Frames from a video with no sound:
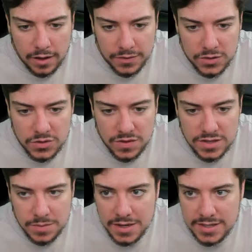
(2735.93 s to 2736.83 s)
On this
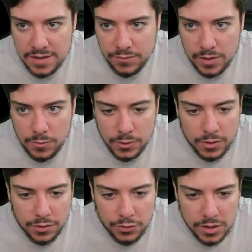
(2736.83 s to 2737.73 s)
15-minute time frame. We'll
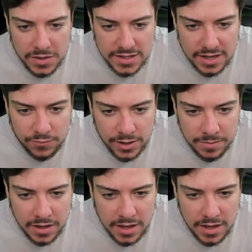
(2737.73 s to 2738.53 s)
go to 30-minute time frame.